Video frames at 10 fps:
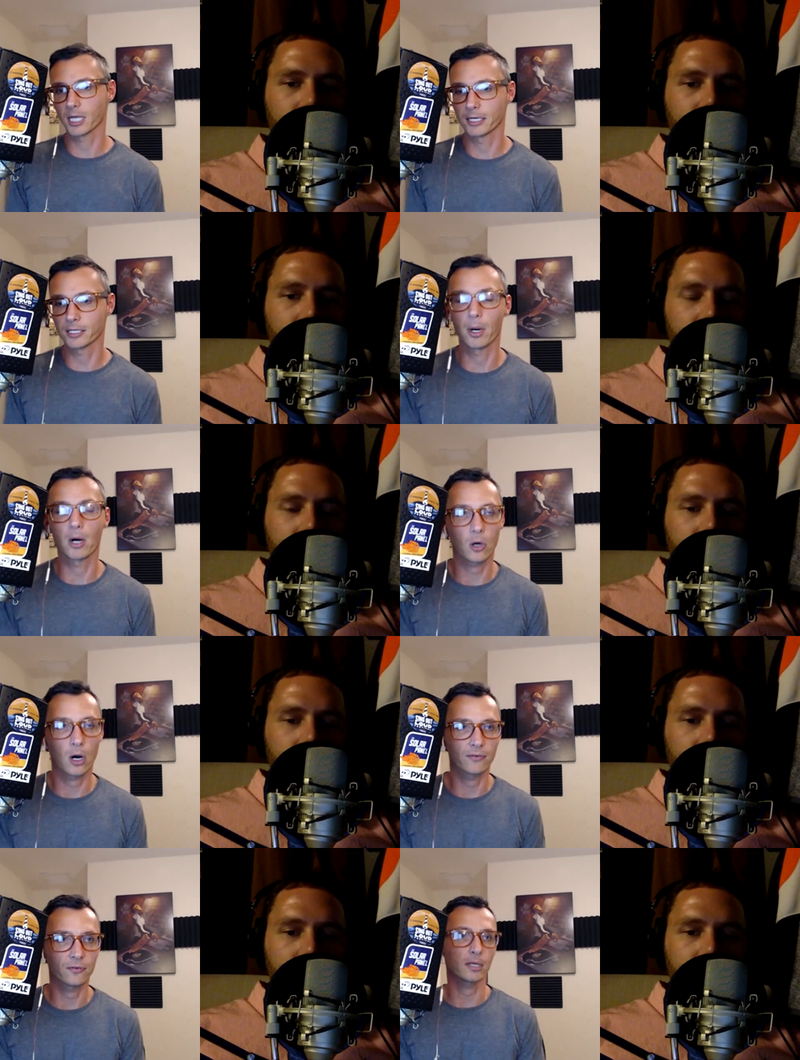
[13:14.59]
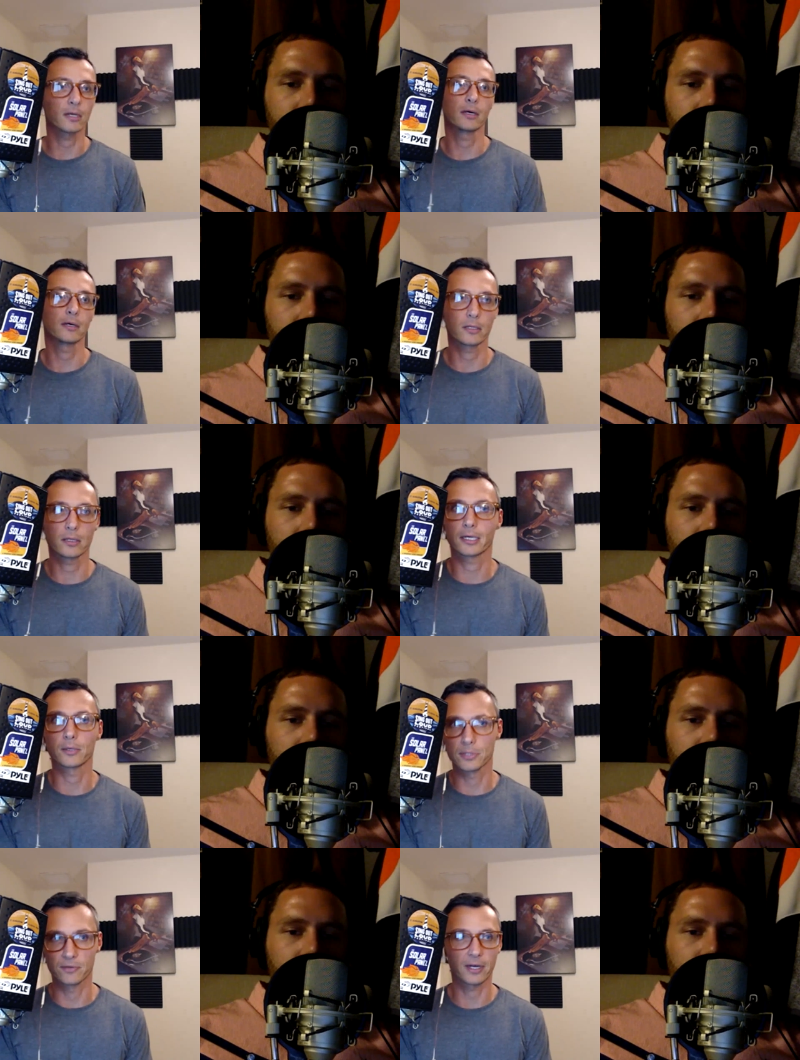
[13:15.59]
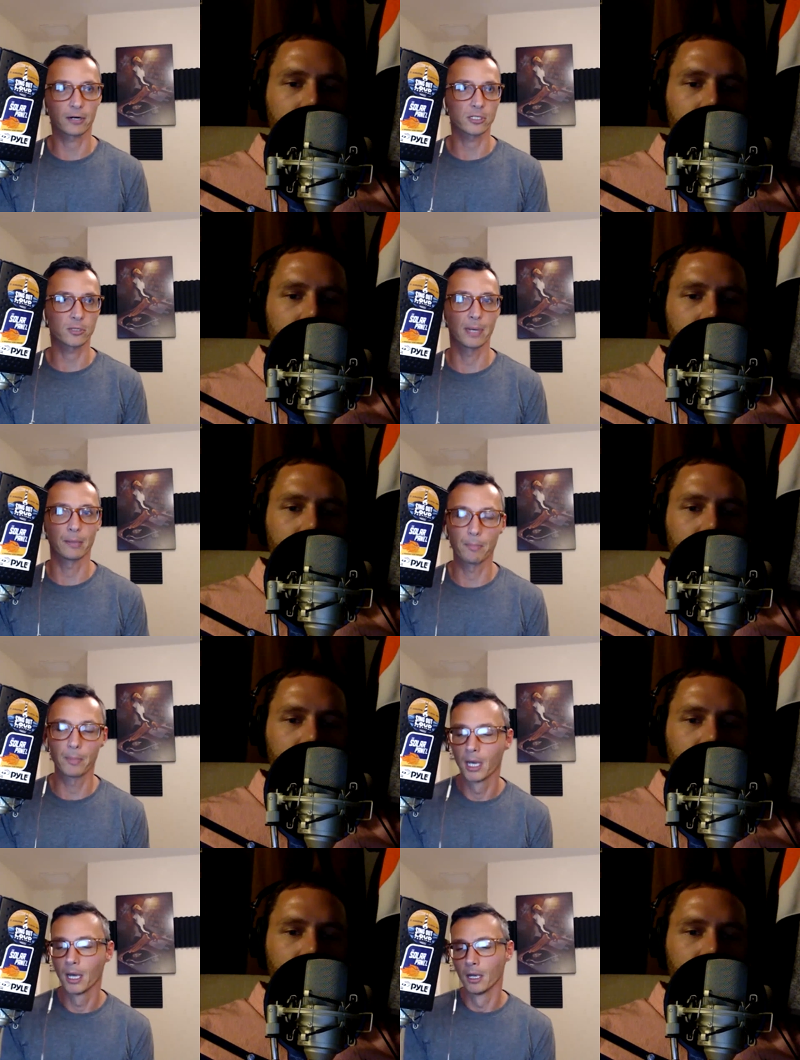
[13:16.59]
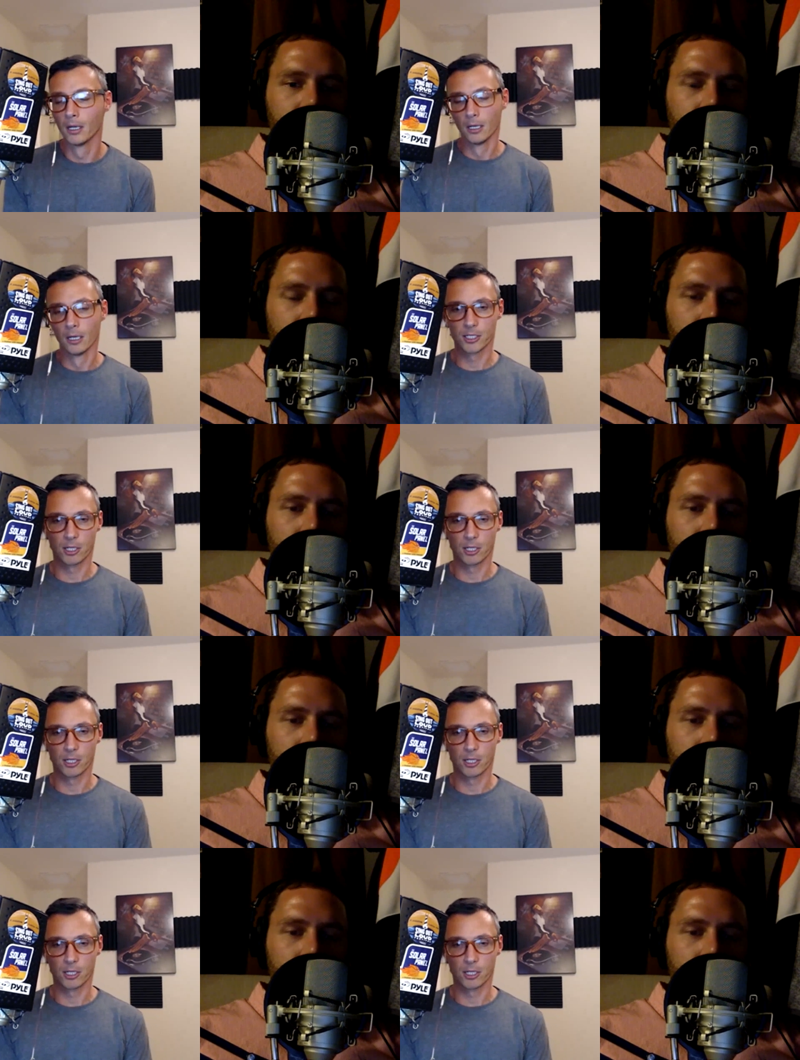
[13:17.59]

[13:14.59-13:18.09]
Speaker 1: to sign Jamal Crawford at I think it was the veterans minimum, mm-hmm.